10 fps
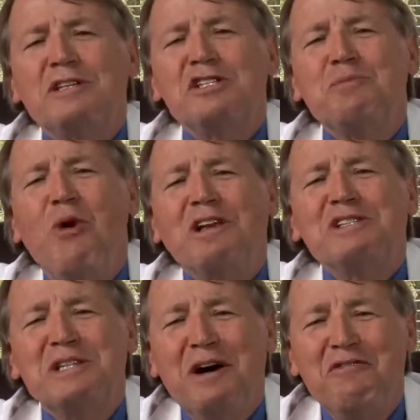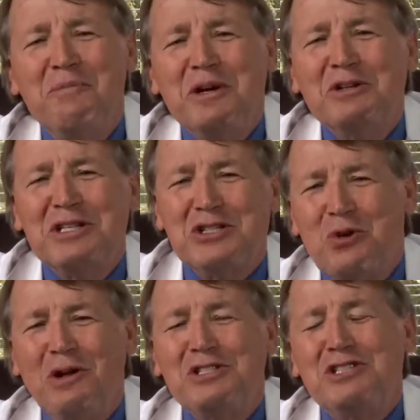the small stuff because it's
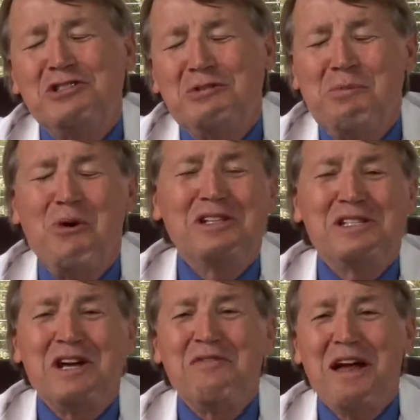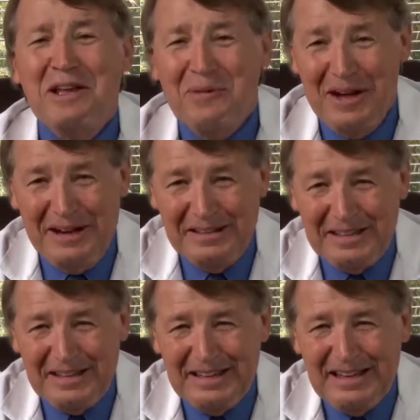all small stuff anyway.
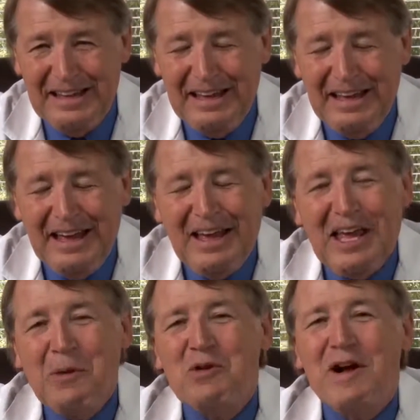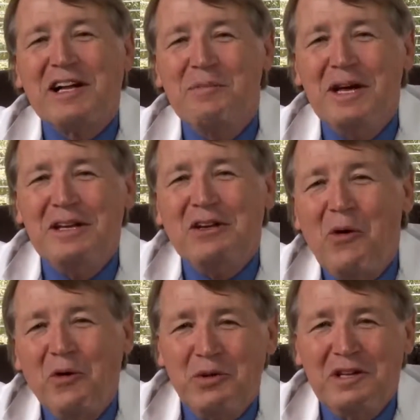He would recommend
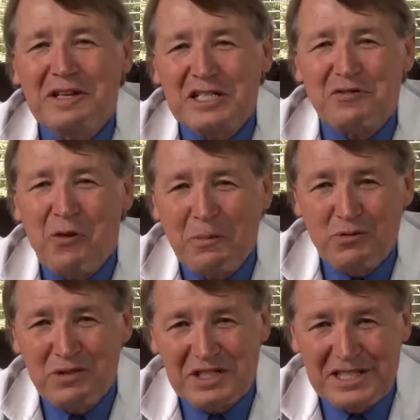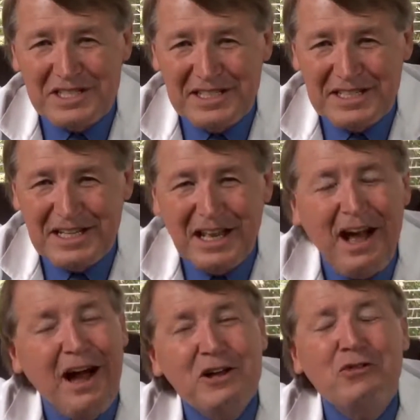going with the least form of resistance.
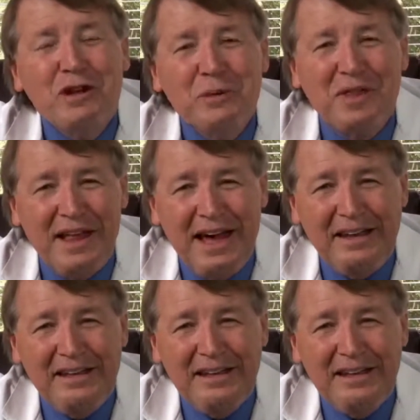I agree with that.